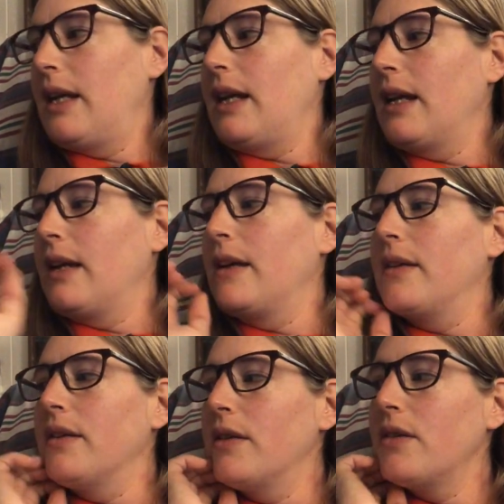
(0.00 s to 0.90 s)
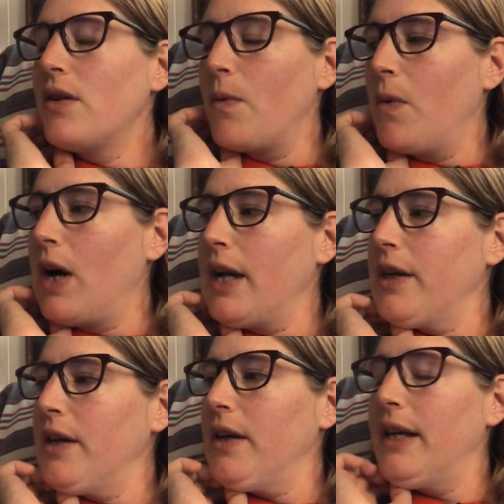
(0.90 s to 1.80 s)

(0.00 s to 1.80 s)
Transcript: And water.